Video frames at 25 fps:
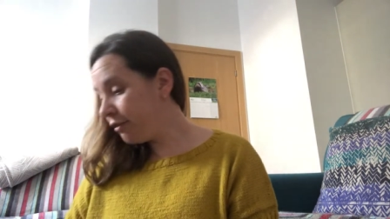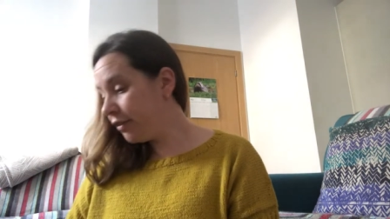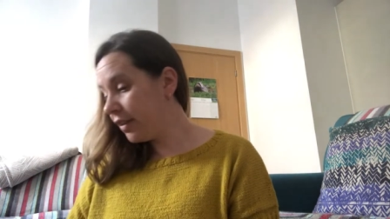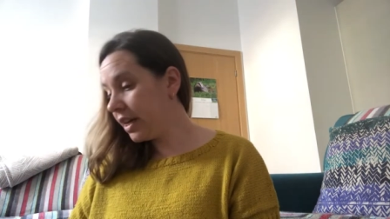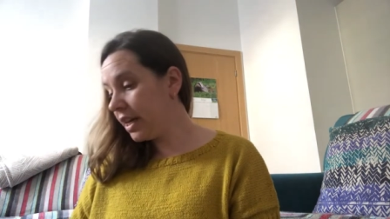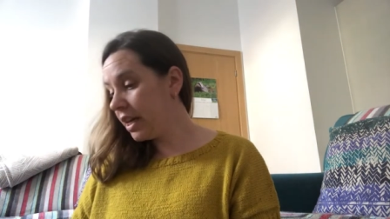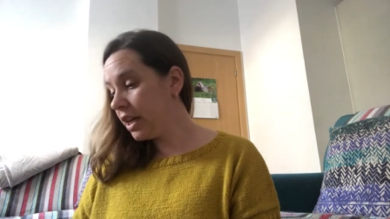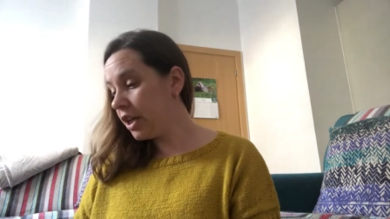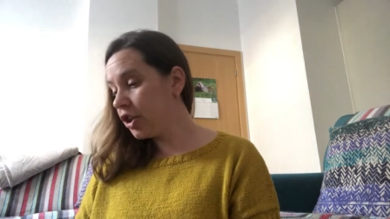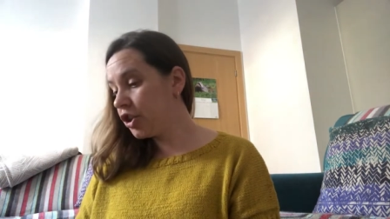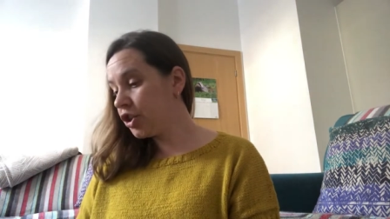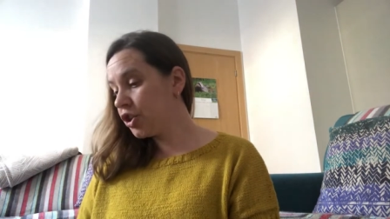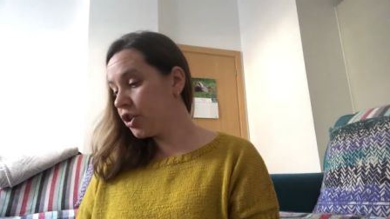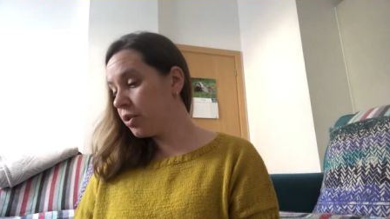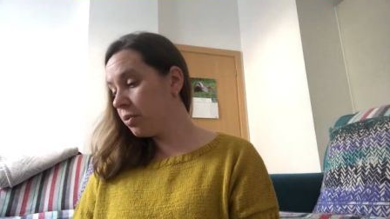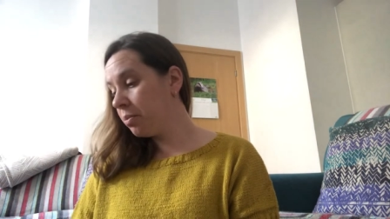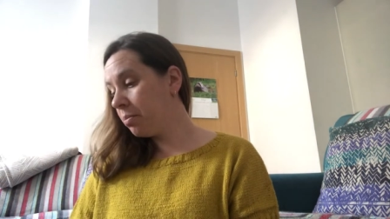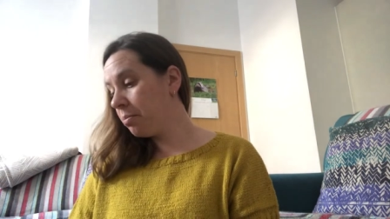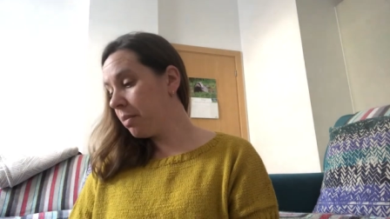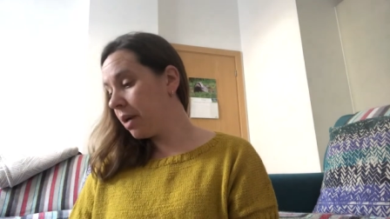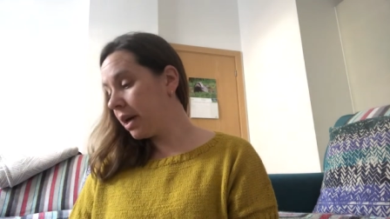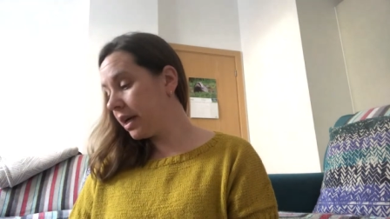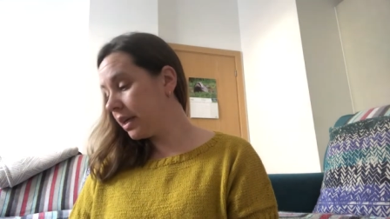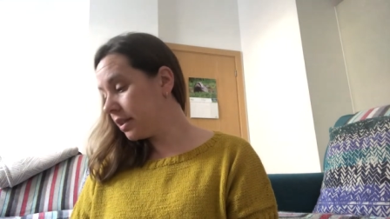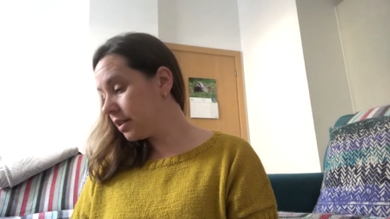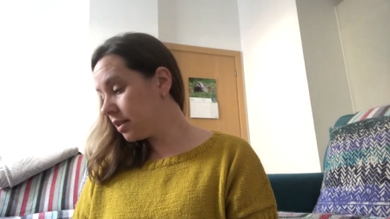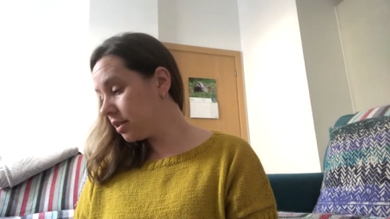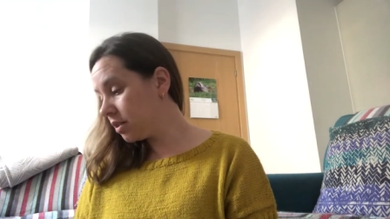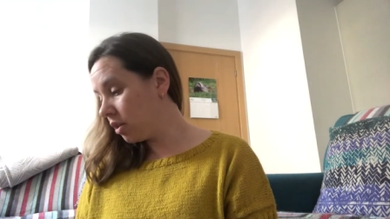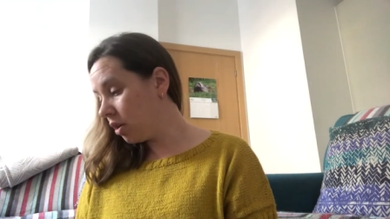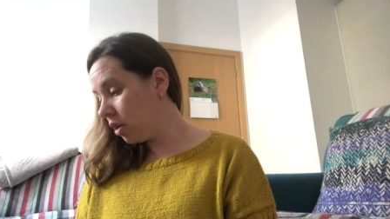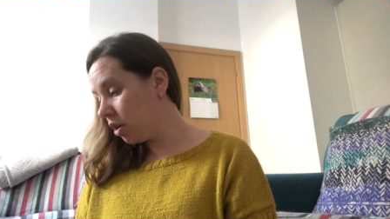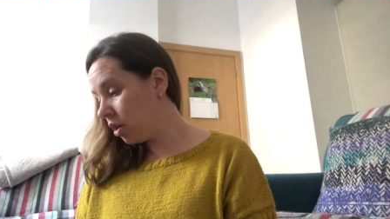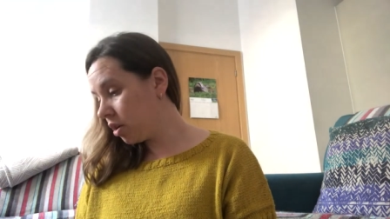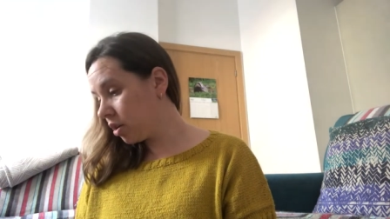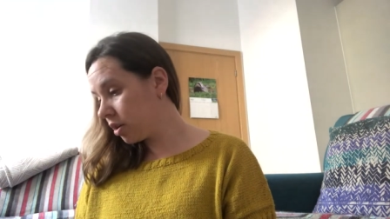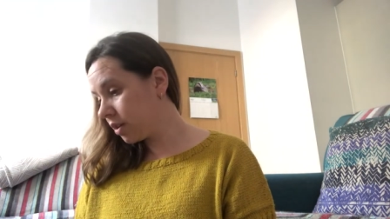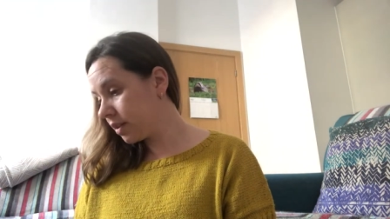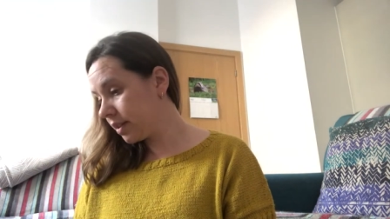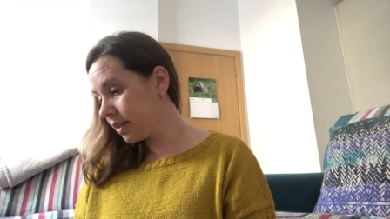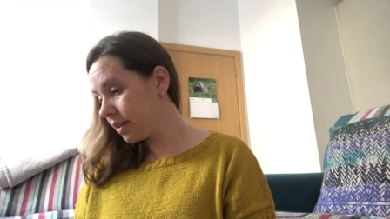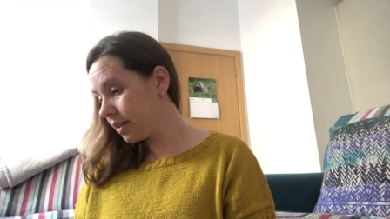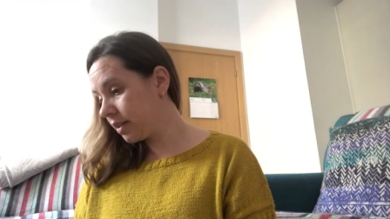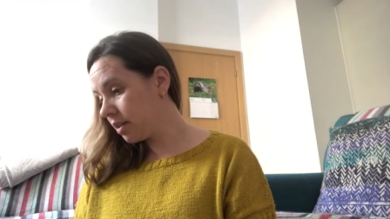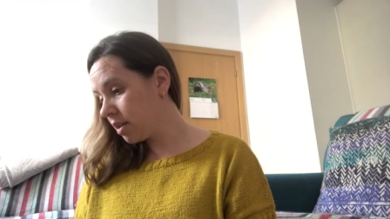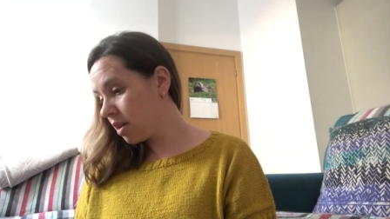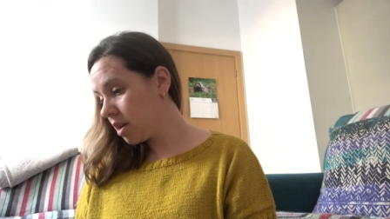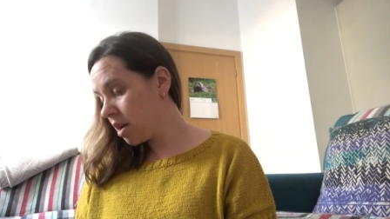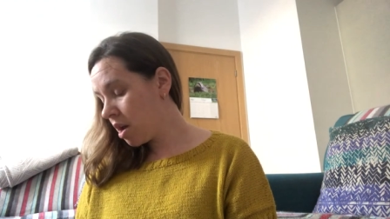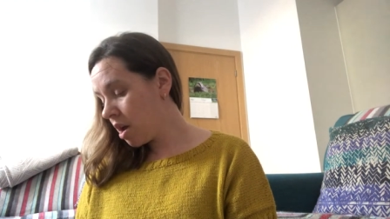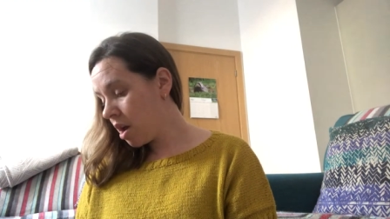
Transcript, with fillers: finished my socks